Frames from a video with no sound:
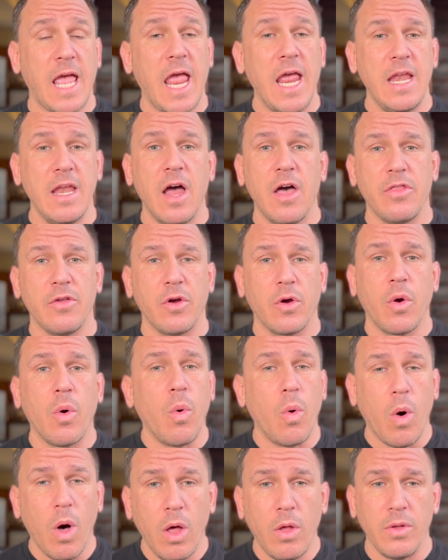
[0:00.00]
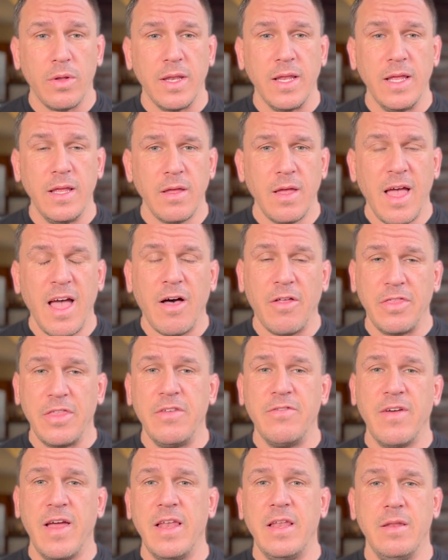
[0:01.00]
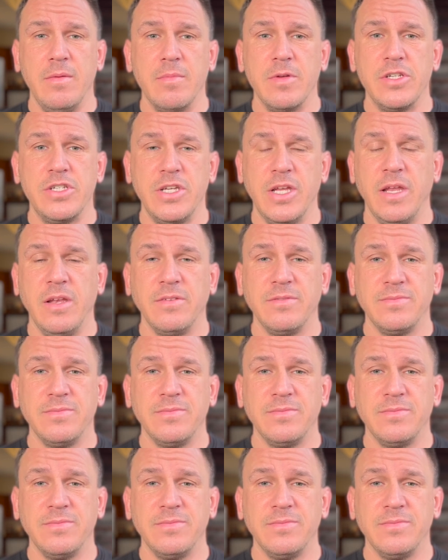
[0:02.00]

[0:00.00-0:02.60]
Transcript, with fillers: another quality healthy vending machine.